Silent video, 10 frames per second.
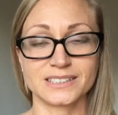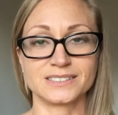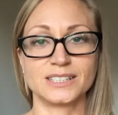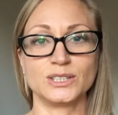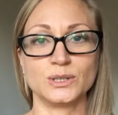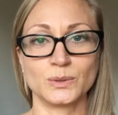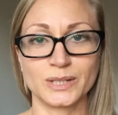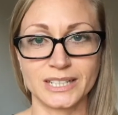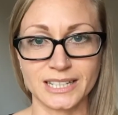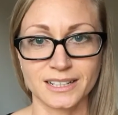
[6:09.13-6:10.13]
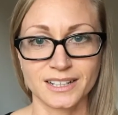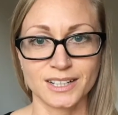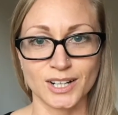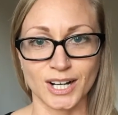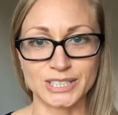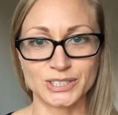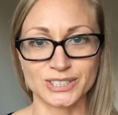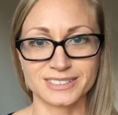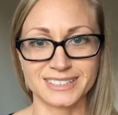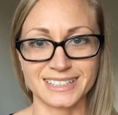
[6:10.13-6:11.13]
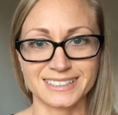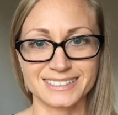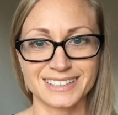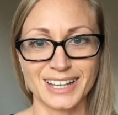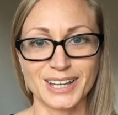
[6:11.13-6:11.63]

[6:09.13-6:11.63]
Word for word: is the unity consciousness.